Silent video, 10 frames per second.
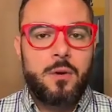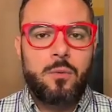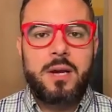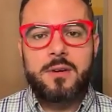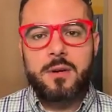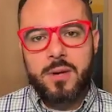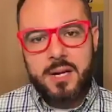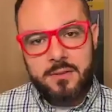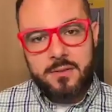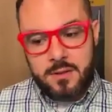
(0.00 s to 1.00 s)
we have a, we
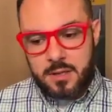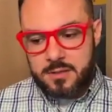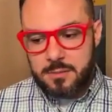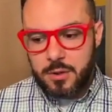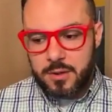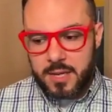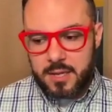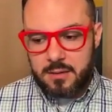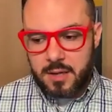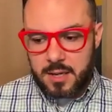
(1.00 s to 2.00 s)
have a customer
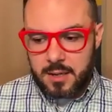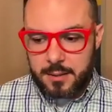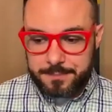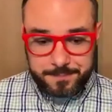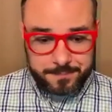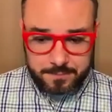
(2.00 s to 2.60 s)
that um,